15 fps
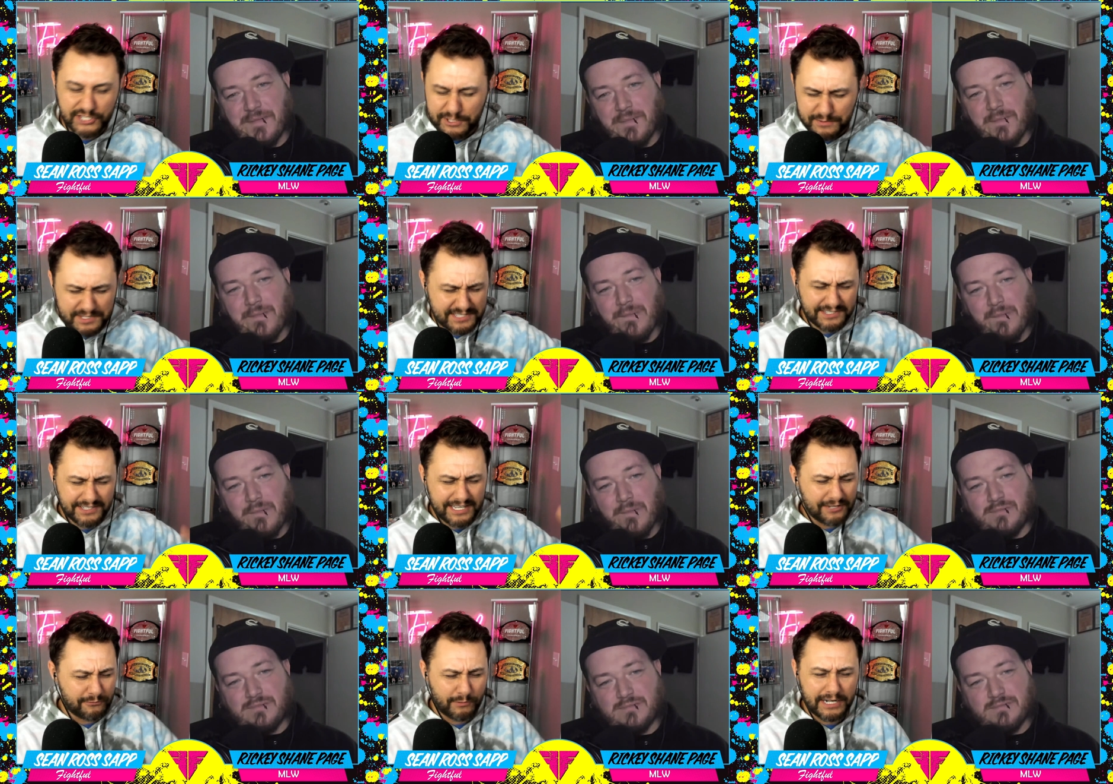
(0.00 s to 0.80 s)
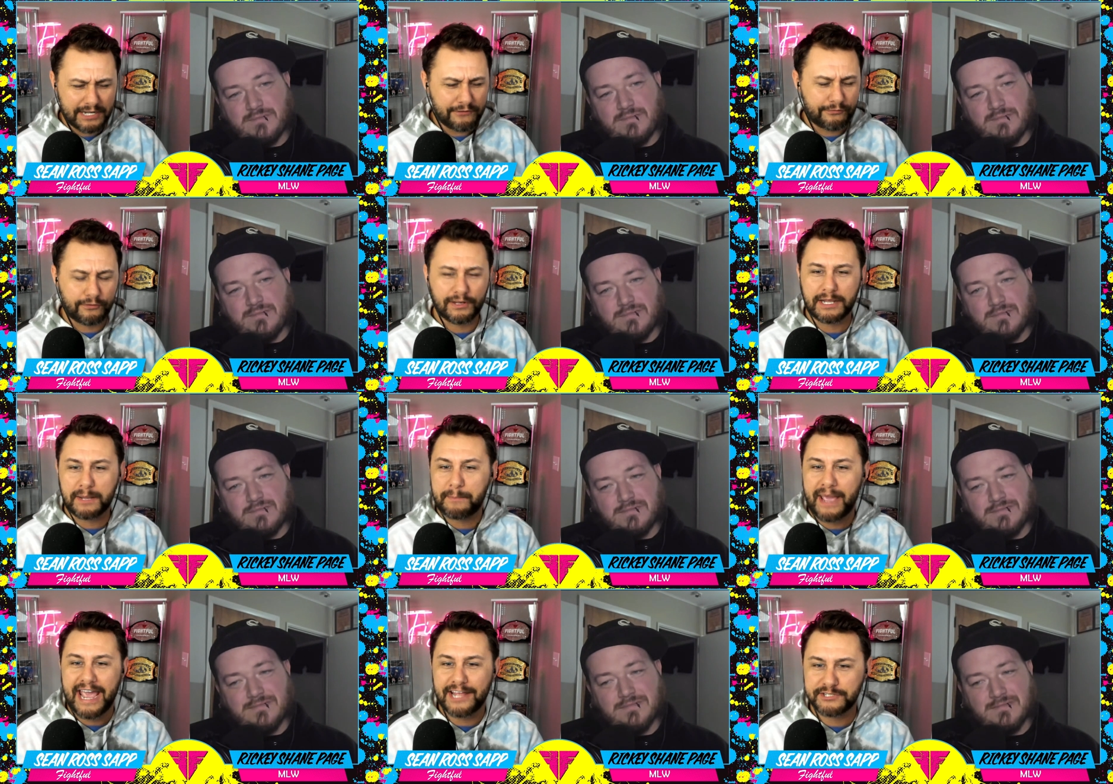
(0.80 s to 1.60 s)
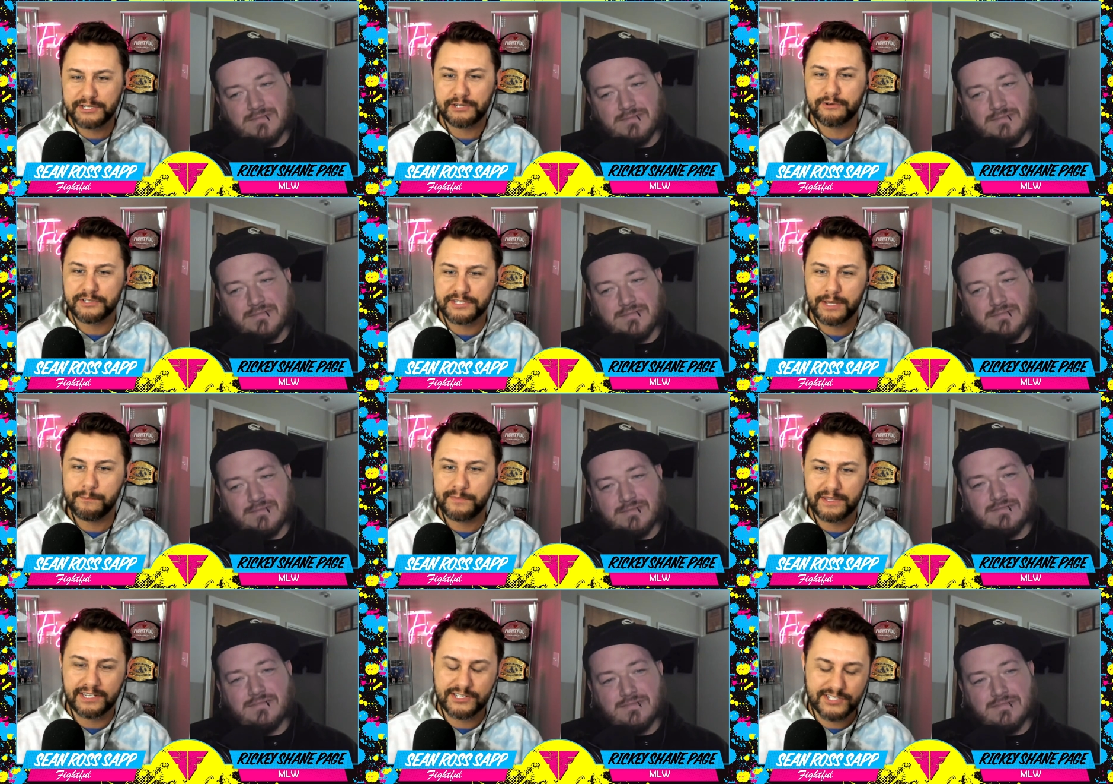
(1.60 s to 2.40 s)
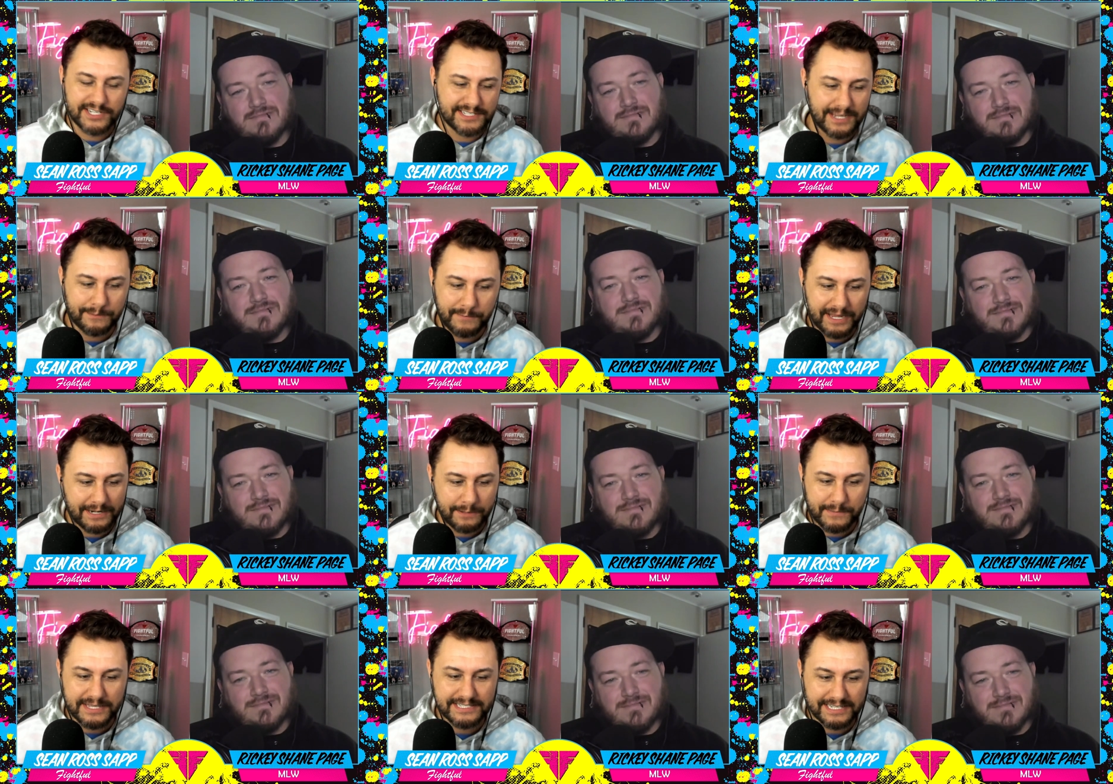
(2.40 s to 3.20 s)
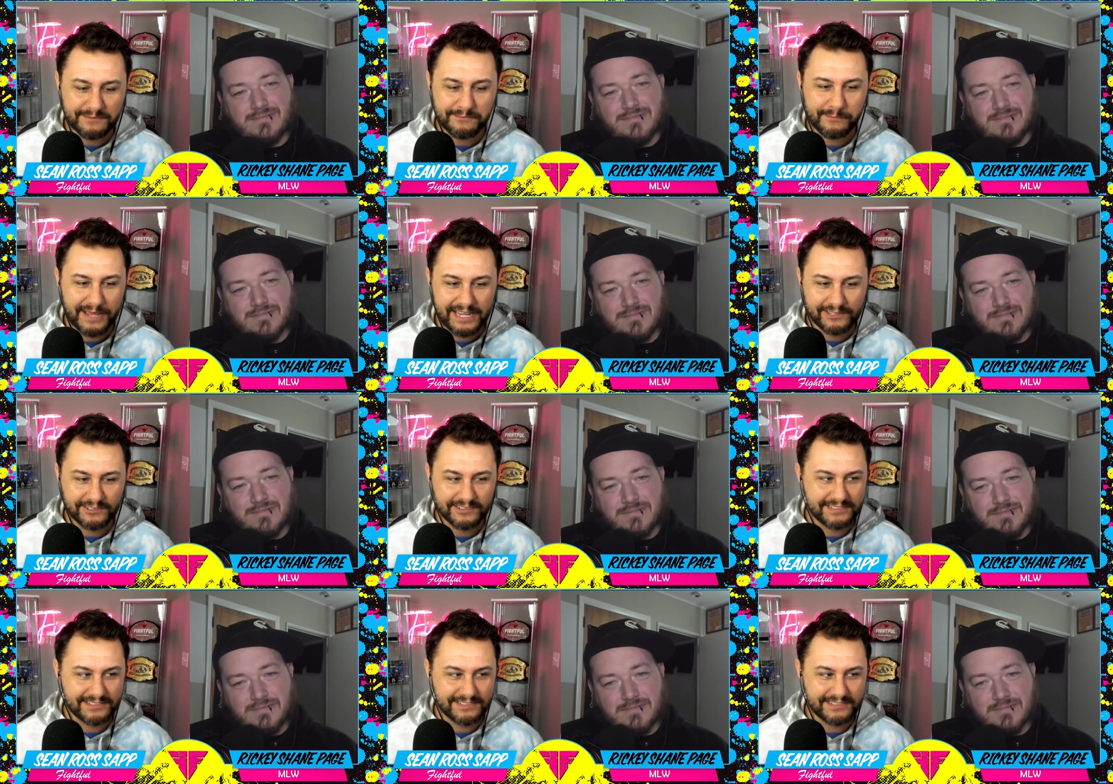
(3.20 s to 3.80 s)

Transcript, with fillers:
Speaker 1: was getting ready for like a pageant or something, and she's like, "Man, I miss eating bagels."